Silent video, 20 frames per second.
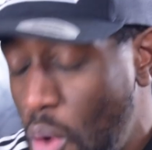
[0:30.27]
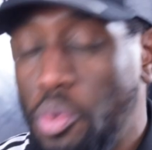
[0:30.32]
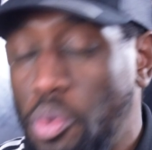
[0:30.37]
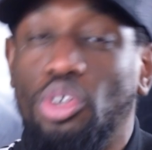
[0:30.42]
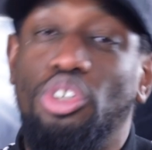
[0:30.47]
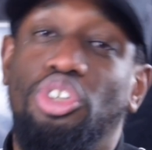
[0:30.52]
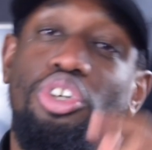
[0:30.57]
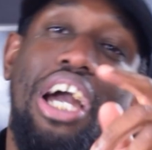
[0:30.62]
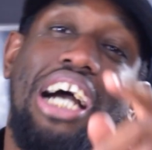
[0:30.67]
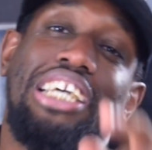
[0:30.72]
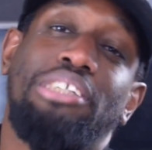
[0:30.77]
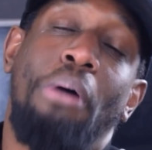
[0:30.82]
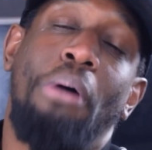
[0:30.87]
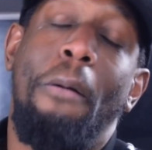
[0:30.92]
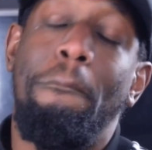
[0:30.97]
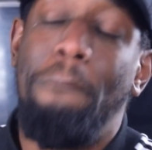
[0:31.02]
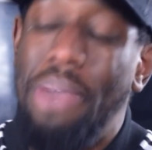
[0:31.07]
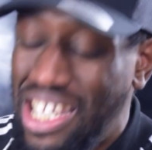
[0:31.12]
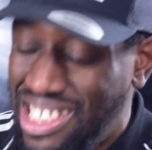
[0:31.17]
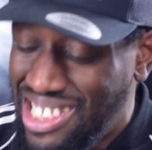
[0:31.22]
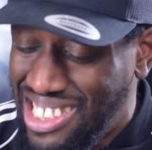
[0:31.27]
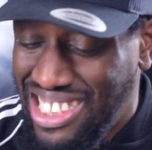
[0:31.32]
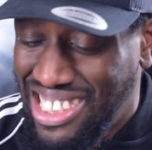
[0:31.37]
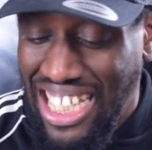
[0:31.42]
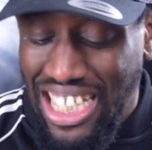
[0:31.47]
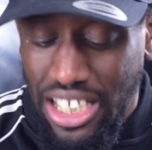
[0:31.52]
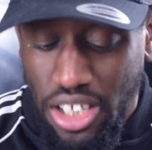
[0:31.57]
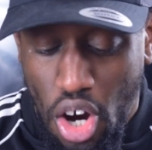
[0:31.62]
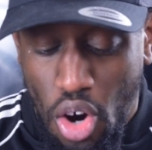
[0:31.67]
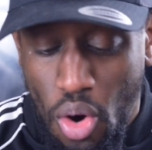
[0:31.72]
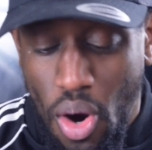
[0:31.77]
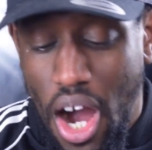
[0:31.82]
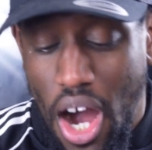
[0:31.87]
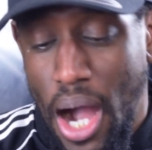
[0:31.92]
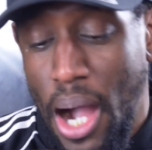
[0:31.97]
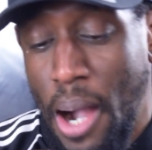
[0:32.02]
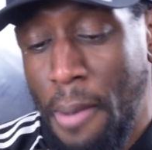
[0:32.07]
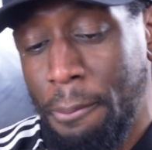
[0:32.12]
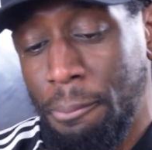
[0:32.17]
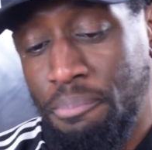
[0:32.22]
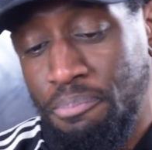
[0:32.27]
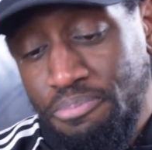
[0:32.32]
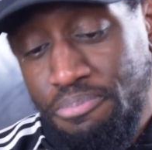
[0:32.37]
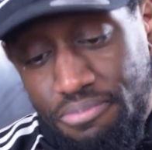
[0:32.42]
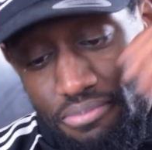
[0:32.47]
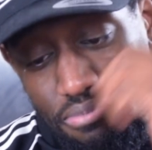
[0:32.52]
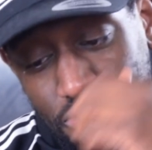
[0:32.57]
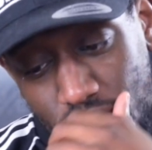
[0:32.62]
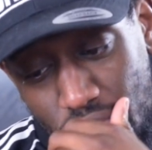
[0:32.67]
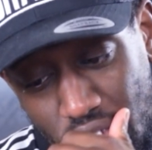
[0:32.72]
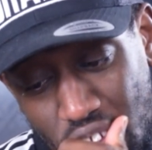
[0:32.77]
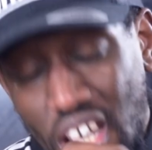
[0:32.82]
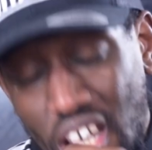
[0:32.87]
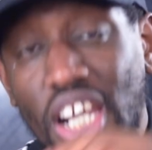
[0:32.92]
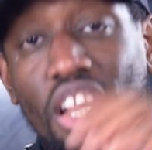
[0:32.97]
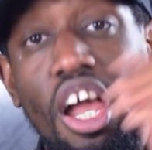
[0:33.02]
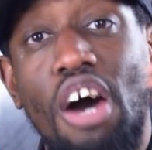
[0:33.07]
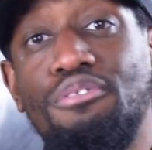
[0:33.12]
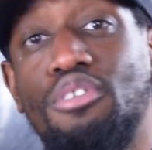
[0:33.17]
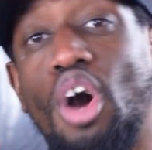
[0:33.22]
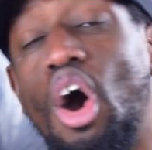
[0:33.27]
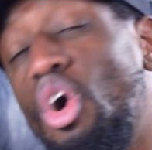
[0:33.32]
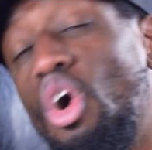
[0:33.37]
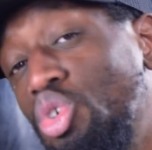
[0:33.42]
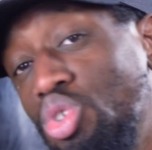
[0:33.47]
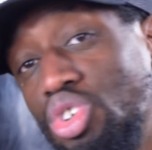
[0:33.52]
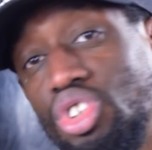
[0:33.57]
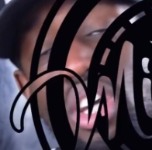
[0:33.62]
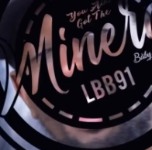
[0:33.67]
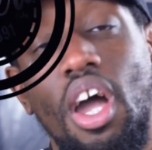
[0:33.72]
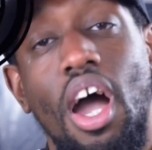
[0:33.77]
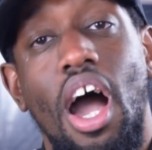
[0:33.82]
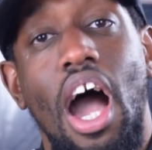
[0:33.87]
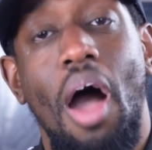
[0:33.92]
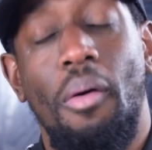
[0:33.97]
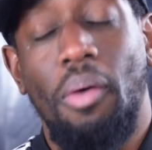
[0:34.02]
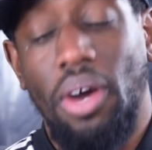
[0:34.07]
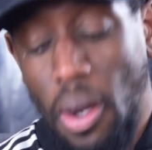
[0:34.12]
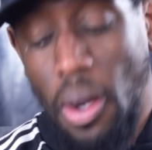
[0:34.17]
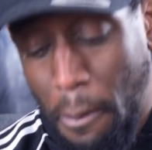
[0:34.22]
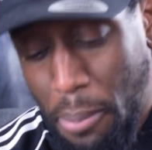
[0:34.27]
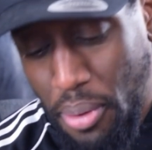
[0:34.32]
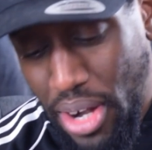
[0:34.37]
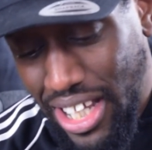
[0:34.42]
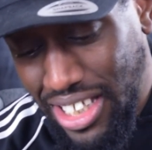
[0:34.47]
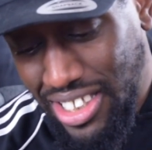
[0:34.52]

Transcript: I'm talking to you guys about Benzino, um, Love goals, uh, we're gonna break